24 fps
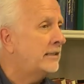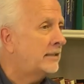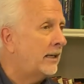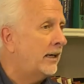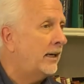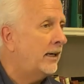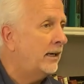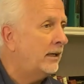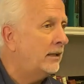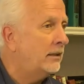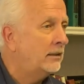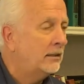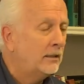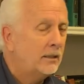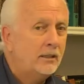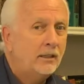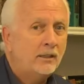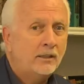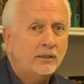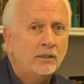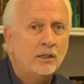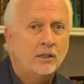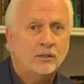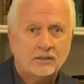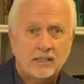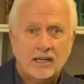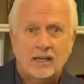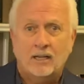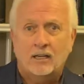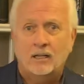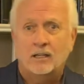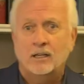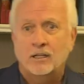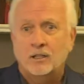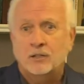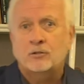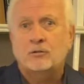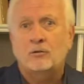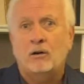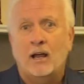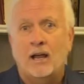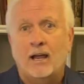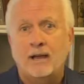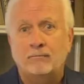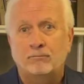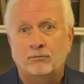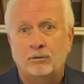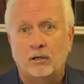there. You're telling us
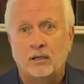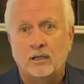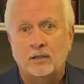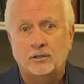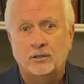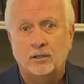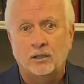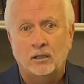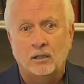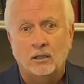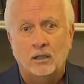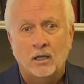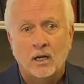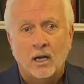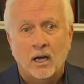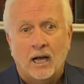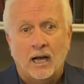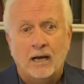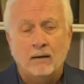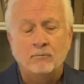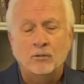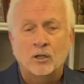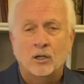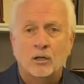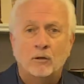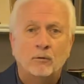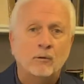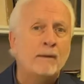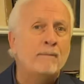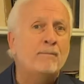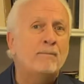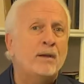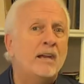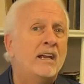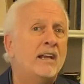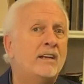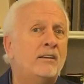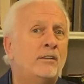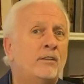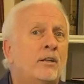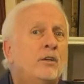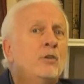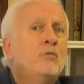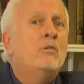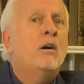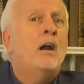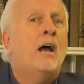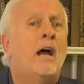right, preacher. Amen. I'm going to repent and
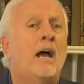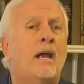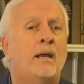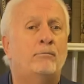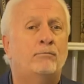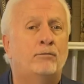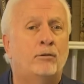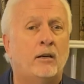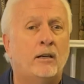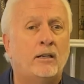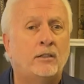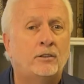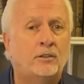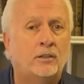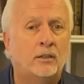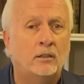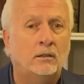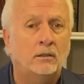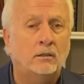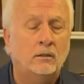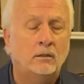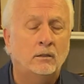do right, preacher.